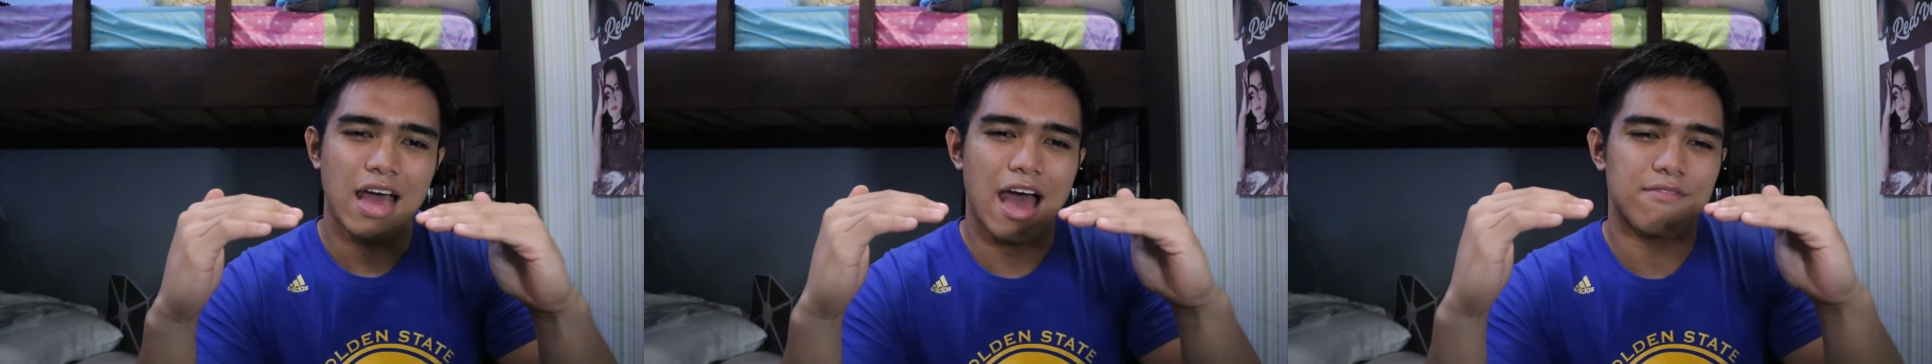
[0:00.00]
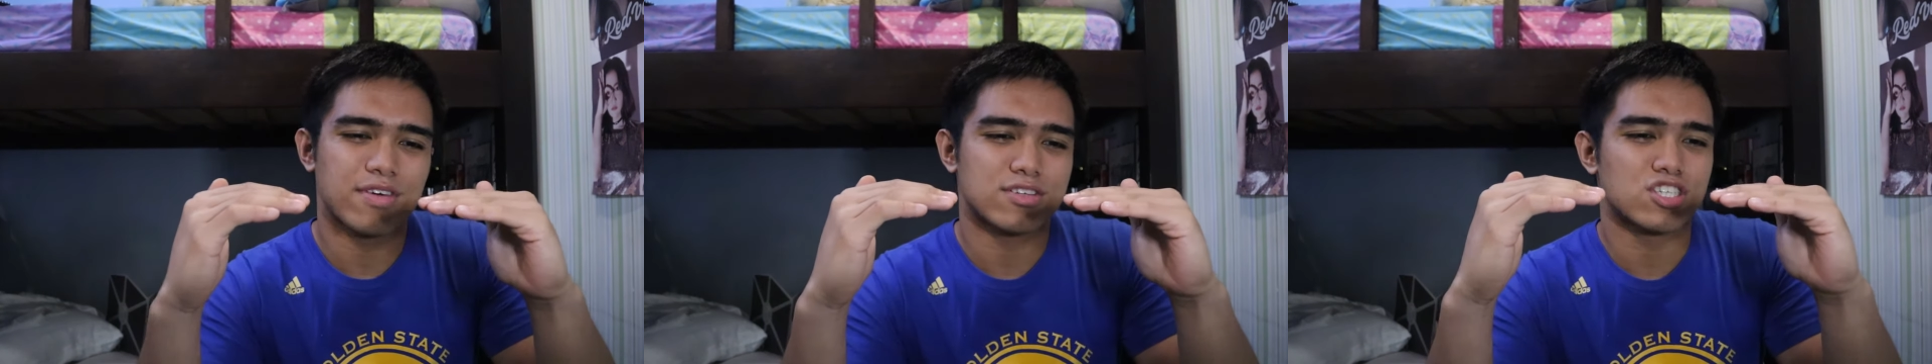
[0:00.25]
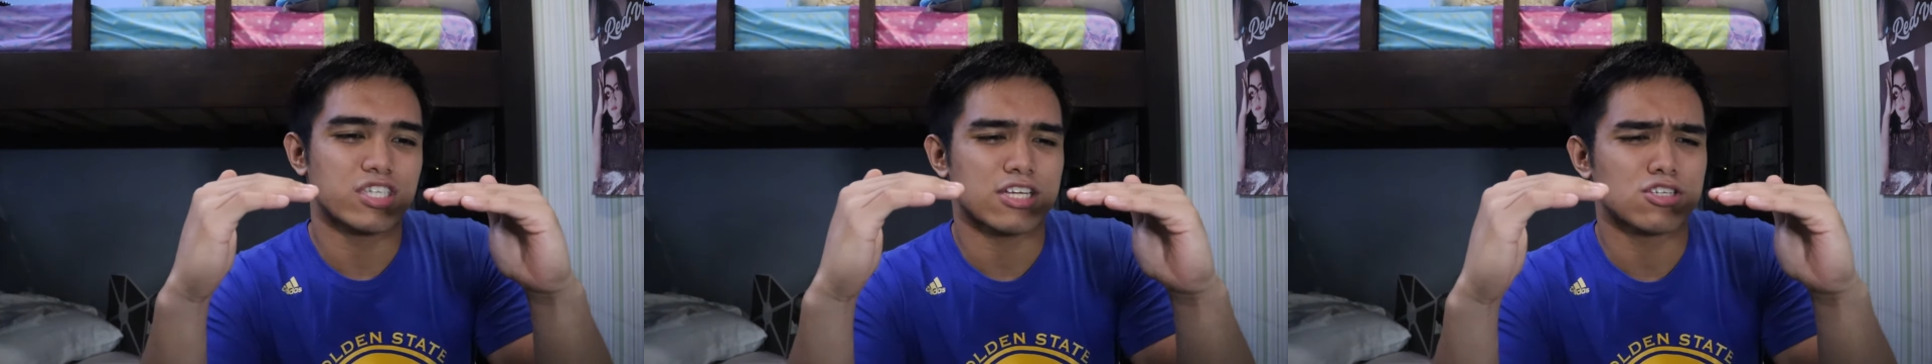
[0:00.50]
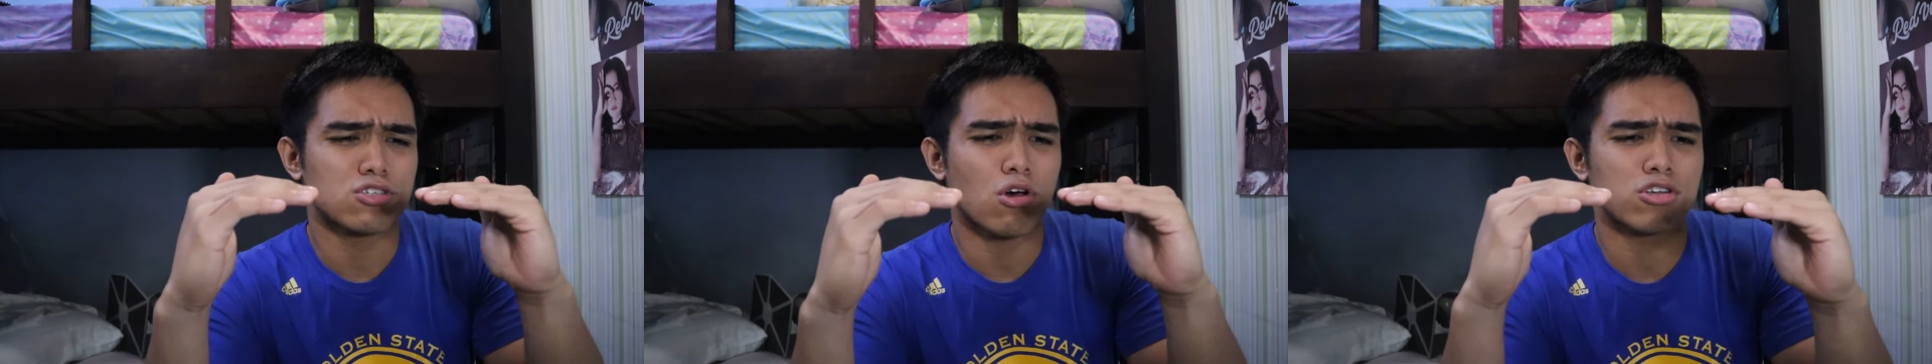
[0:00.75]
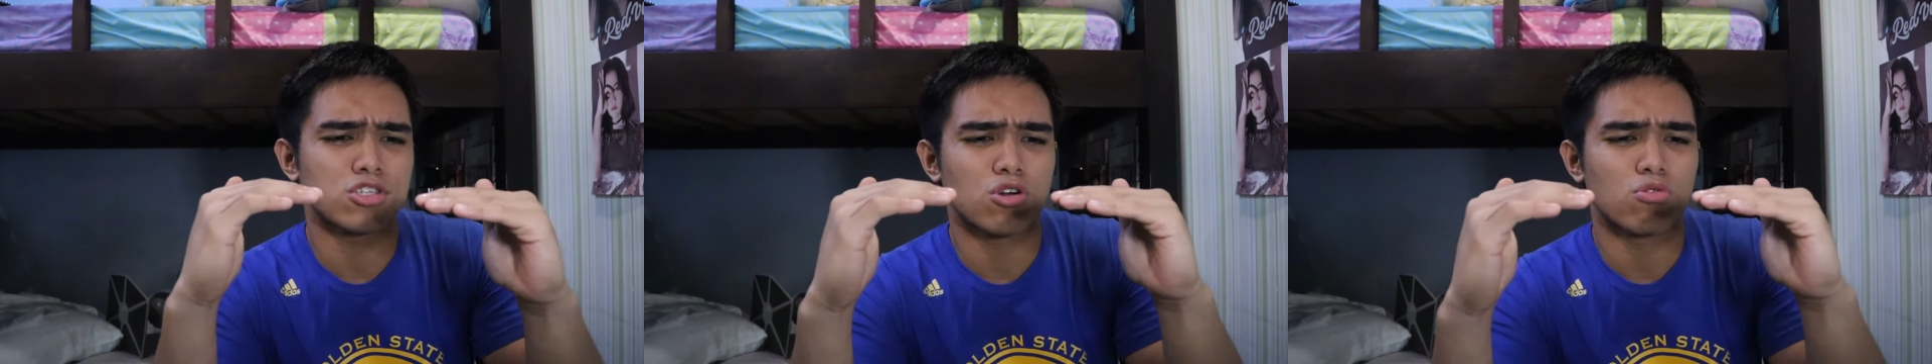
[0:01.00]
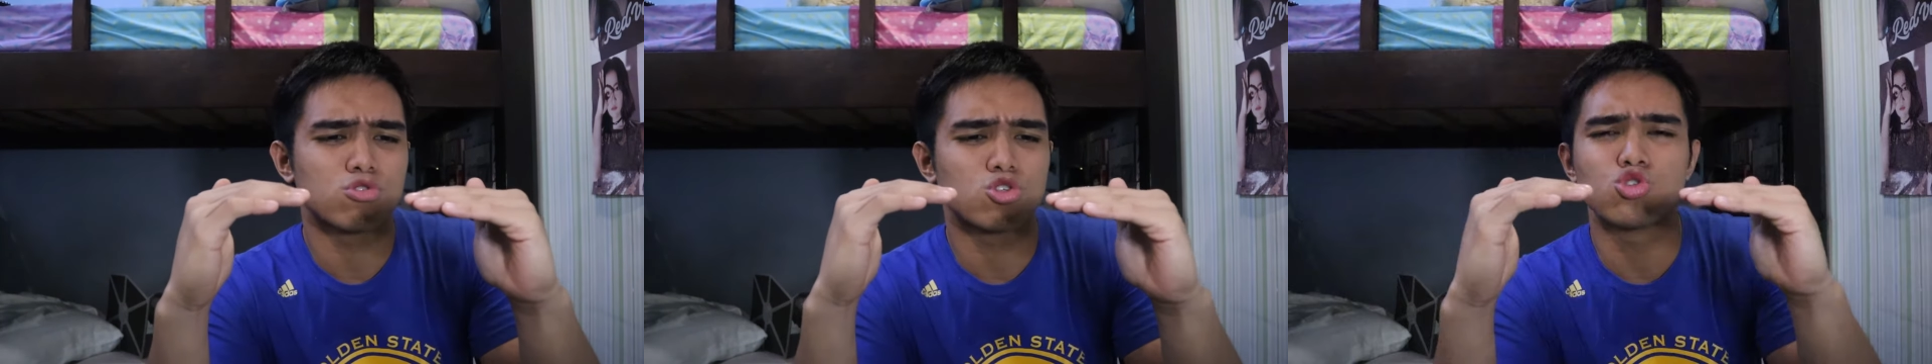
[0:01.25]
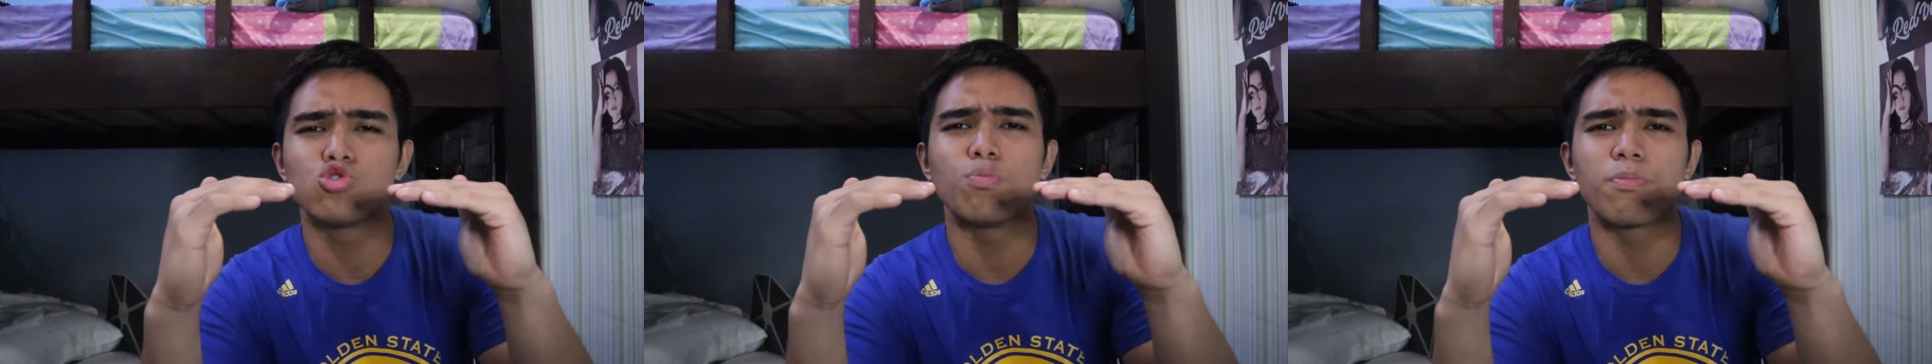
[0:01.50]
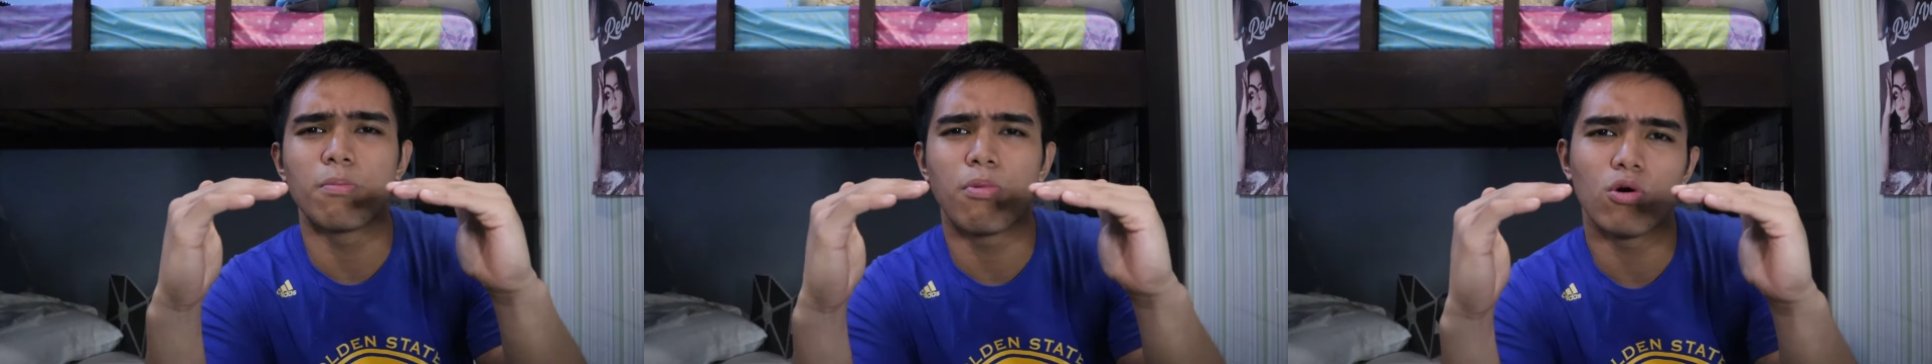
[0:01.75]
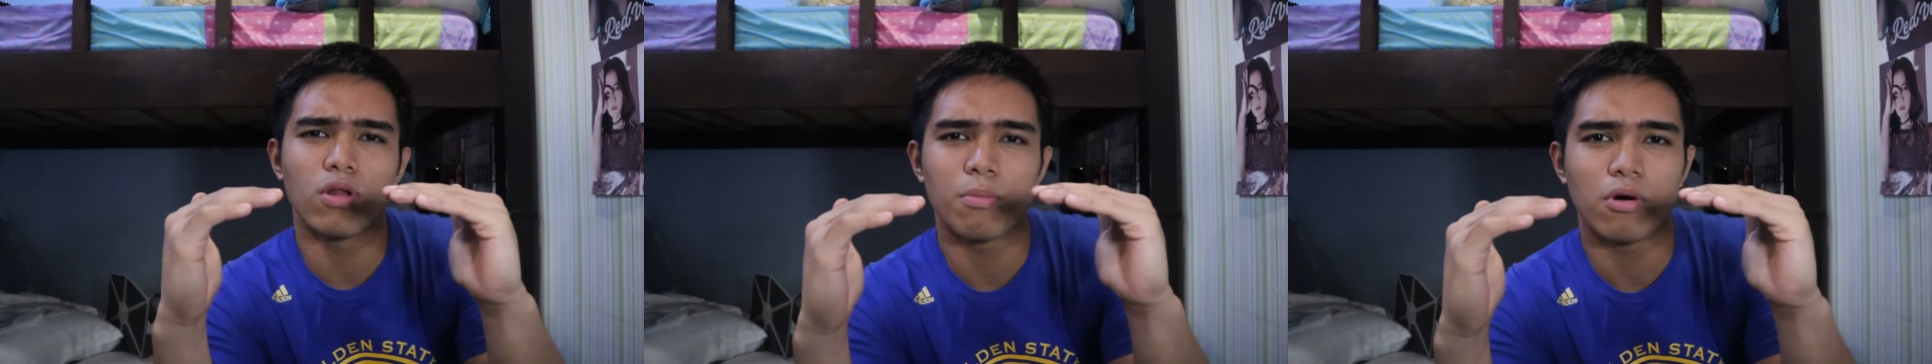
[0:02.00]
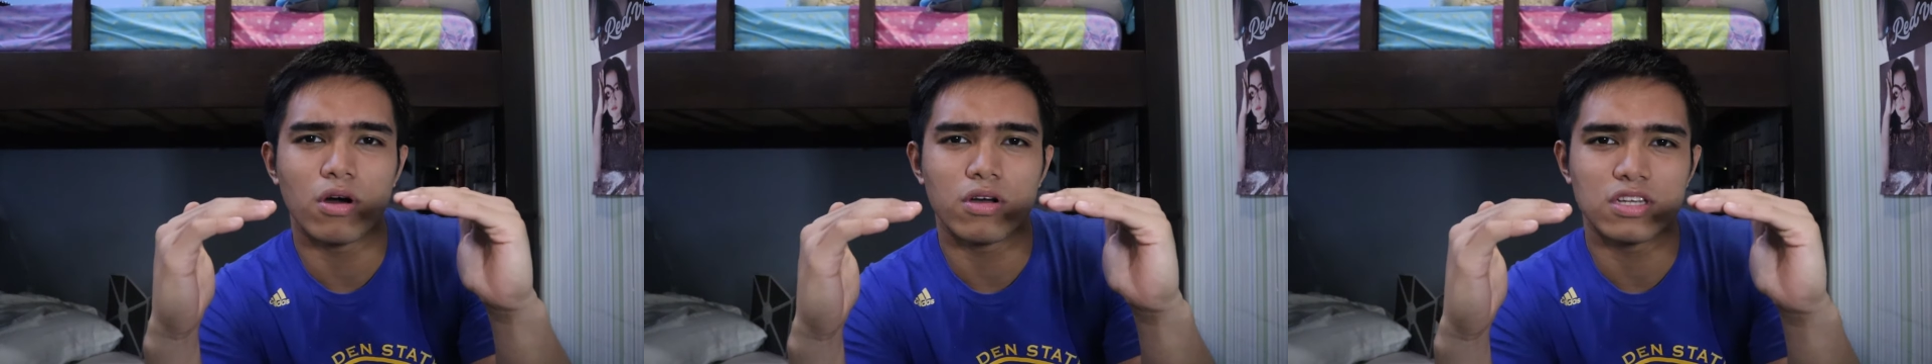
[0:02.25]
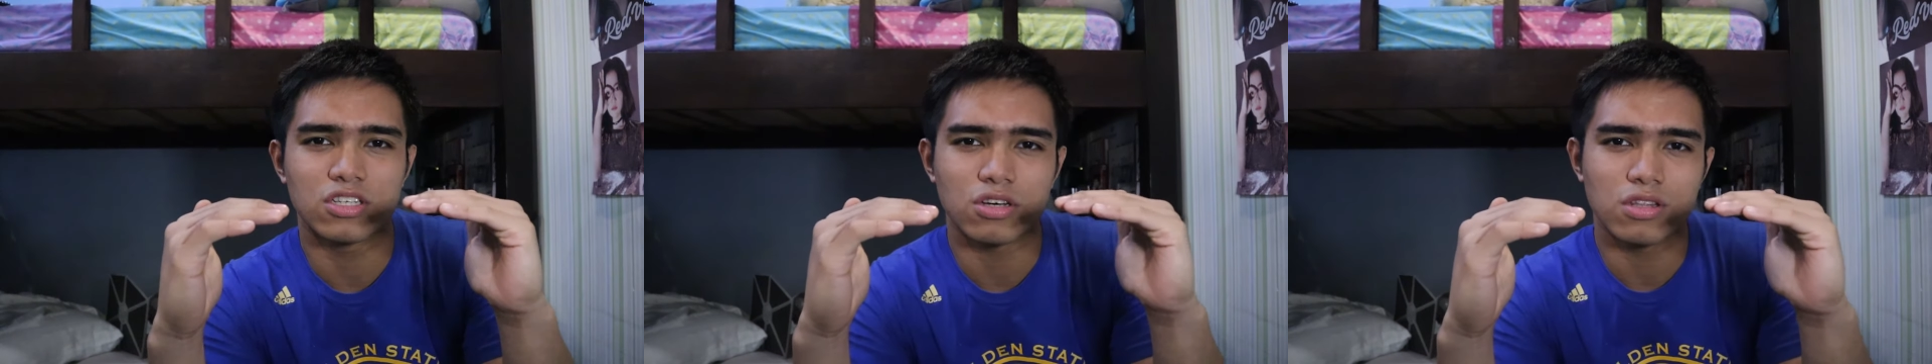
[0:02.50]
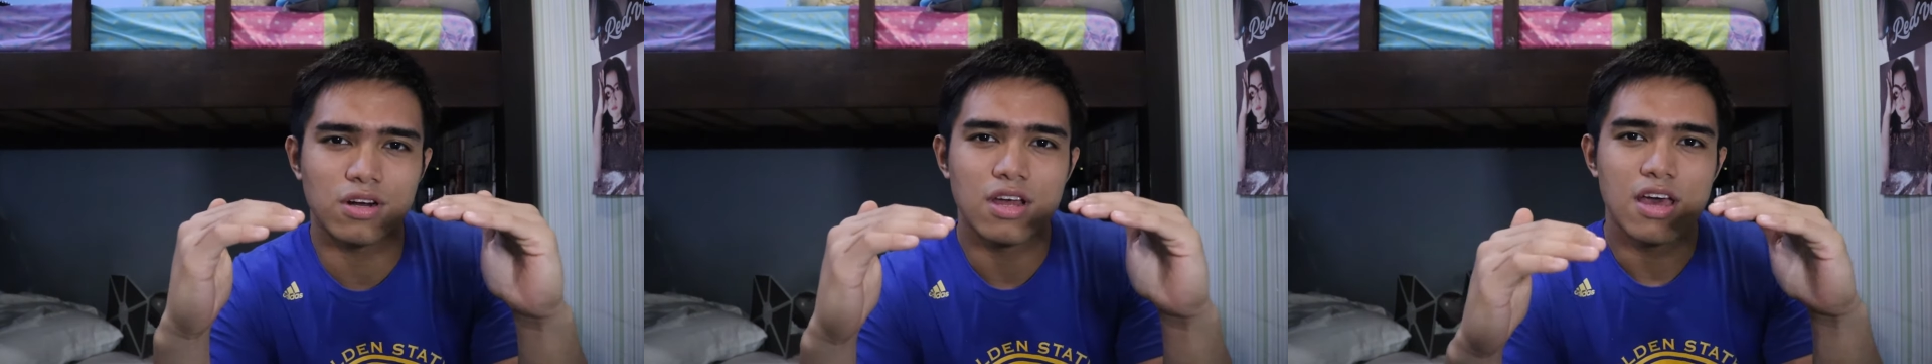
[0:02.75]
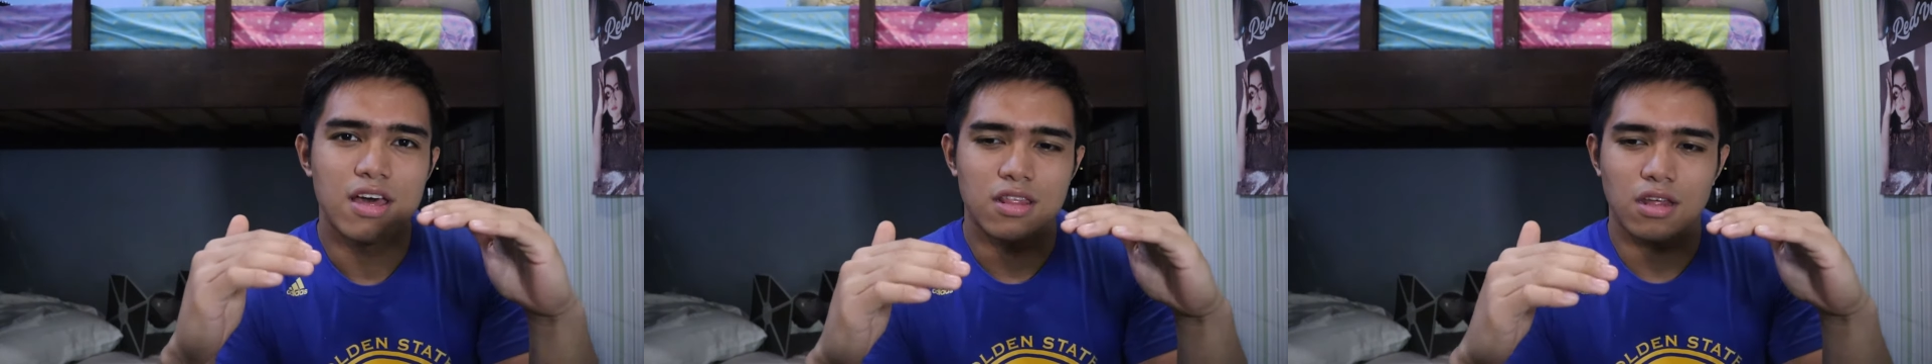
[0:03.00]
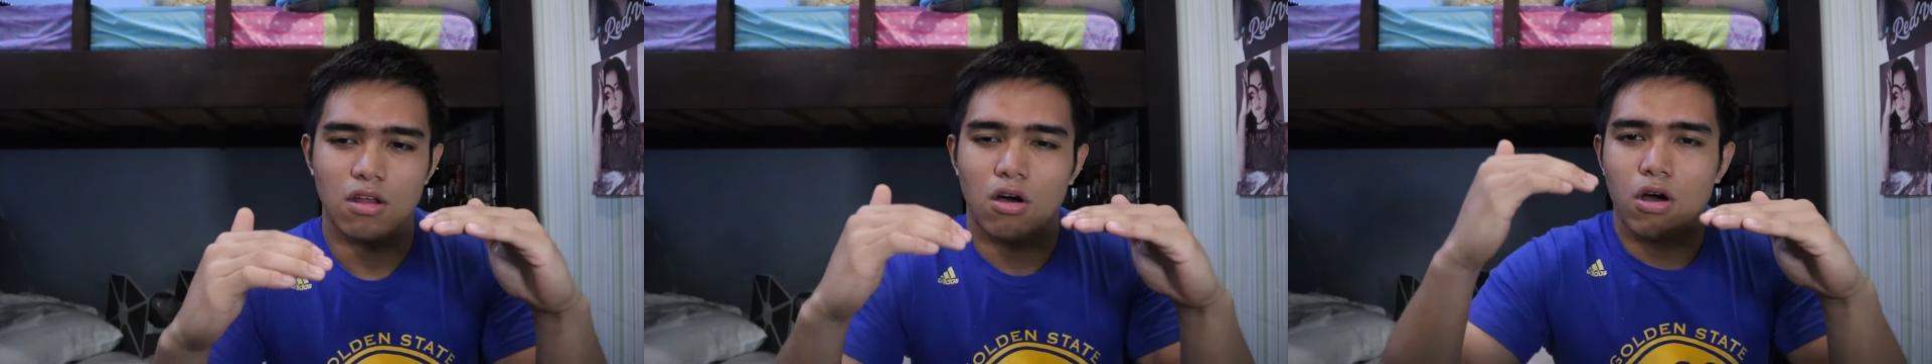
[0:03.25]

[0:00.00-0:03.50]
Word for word: have this testosterone Super Bowl among each other that,